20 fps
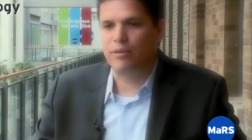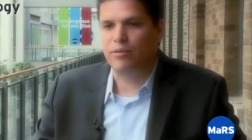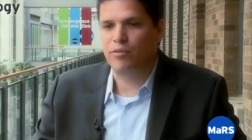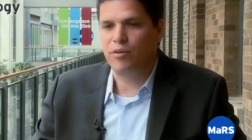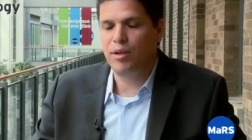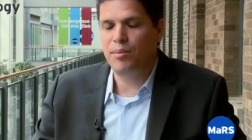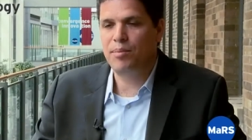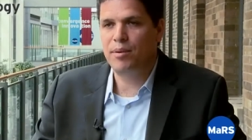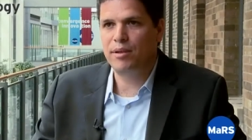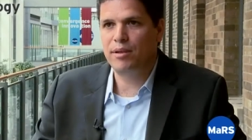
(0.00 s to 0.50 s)

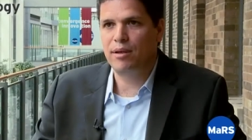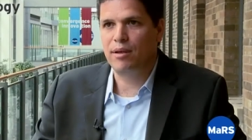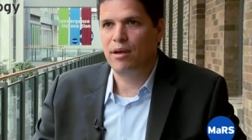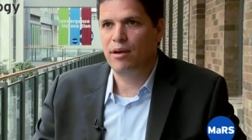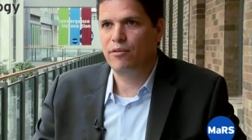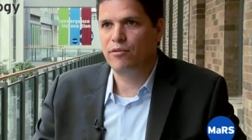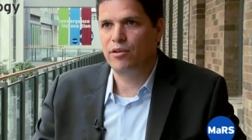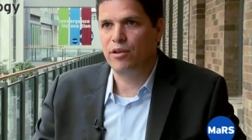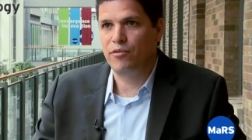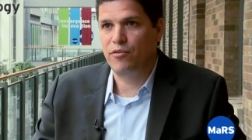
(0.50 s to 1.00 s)
three D printing
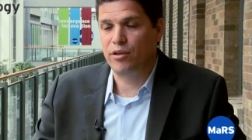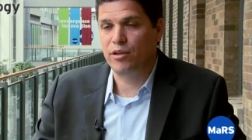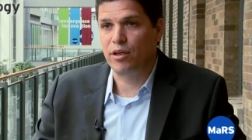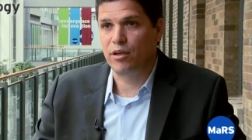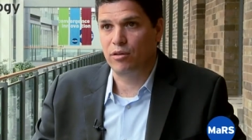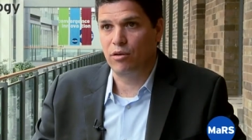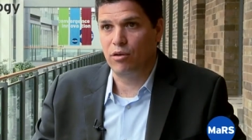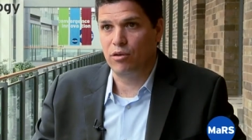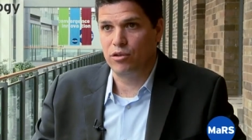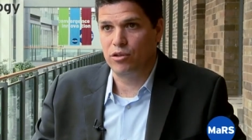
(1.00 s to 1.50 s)
have different
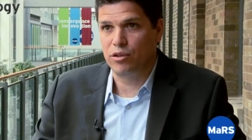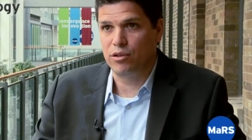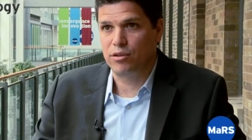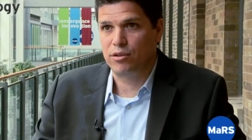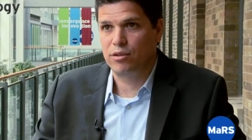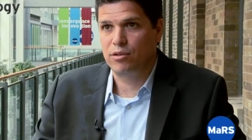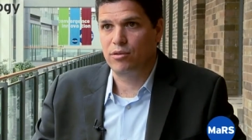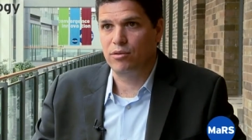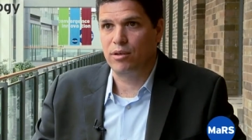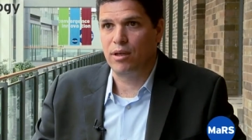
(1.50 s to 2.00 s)

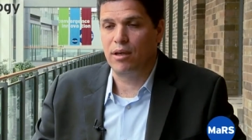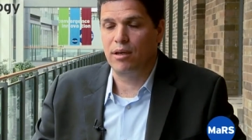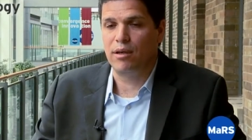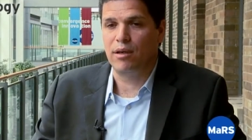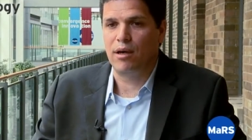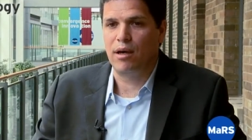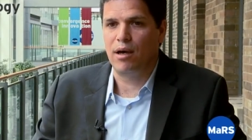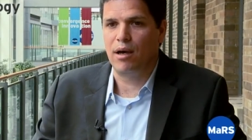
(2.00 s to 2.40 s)
technologies today.